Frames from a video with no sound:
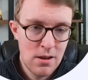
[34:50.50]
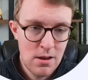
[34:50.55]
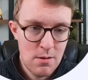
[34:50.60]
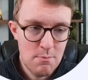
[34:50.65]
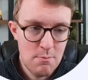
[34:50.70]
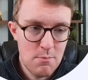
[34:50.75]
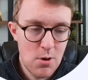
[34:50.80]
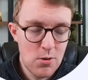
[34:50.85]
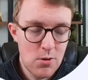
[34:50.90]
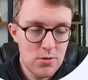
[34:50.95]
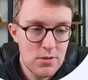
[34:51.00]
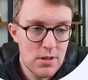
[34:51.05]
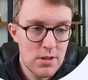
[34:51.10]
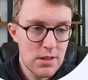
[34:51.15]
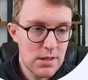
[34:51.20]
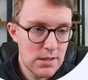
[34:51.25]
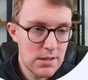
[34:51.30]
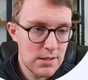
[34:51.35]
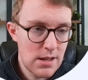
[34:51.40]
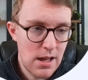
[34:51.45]
Most of
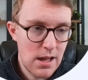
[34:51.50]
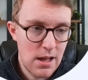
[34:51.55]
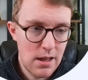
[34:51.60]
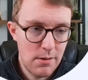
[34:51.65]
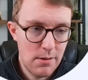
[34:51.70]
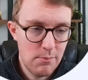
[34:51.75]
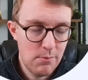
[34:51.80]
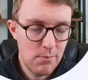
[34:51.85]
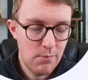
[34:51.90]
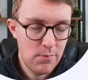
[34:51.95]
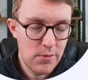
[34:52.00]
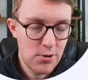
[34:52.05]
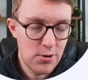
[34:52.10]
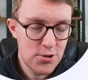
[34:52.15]
the time, you're